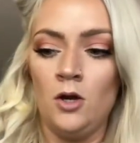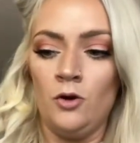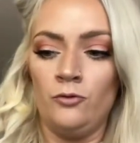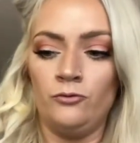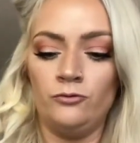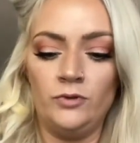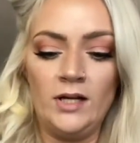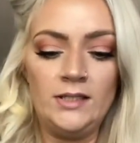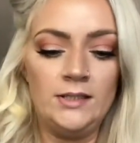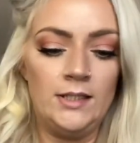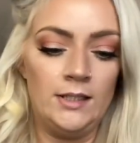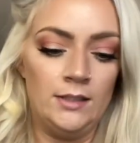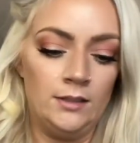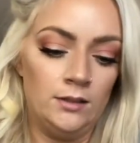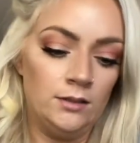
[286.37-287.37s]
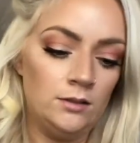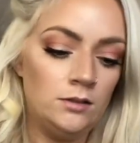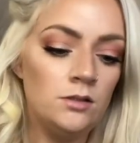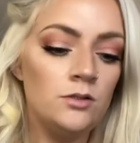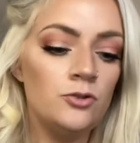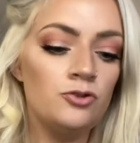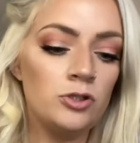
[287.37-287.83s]

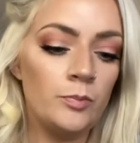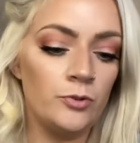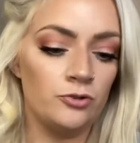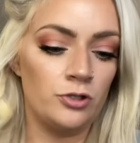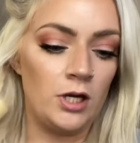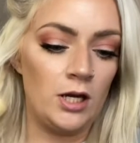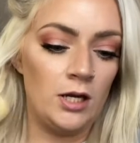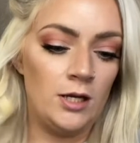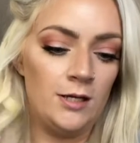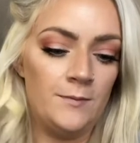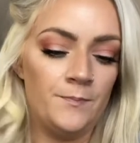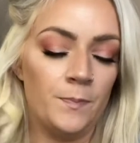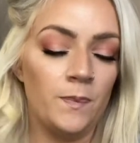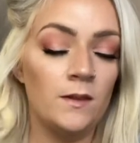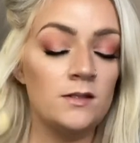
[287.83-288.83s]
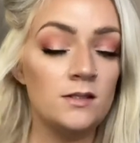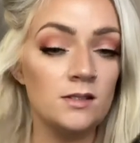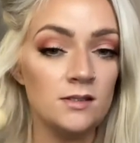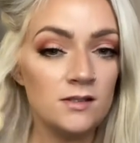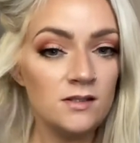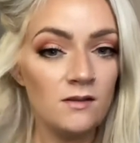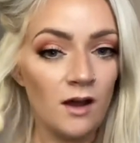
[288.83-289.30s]
Redken Triple Dry. It's
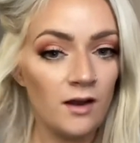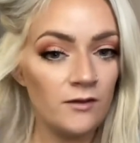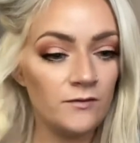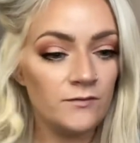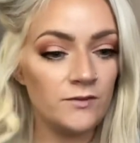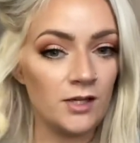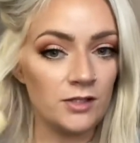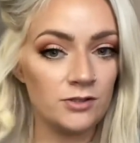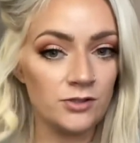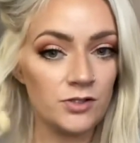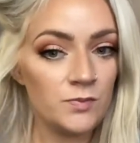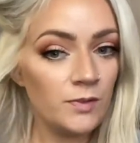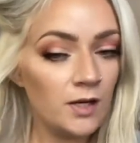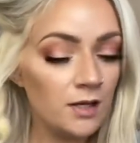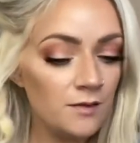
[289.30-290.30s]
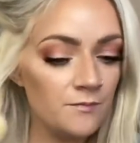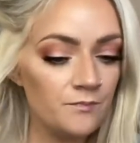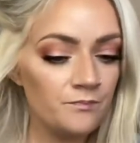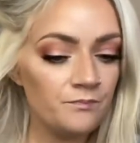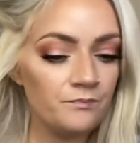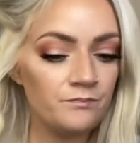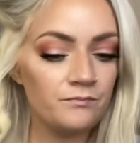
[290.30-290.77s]
a texture spray.
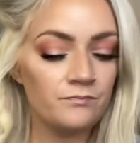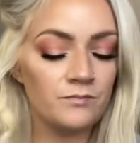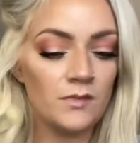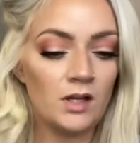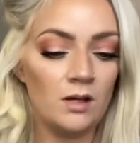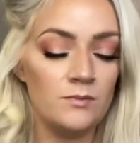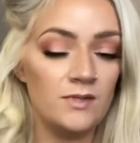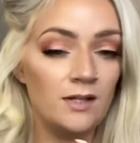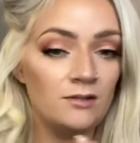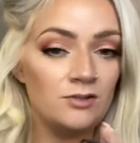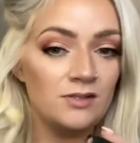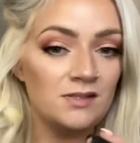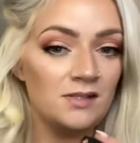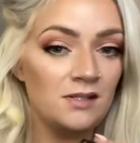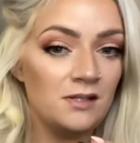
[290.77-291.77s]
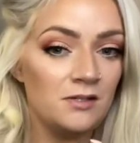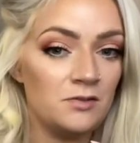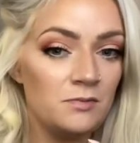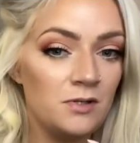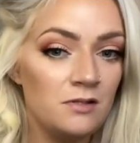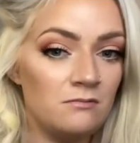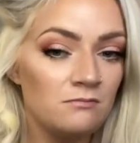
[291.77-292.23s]
Comes out just like
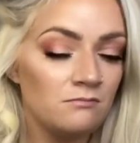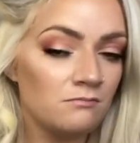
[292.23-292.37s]
hairspray.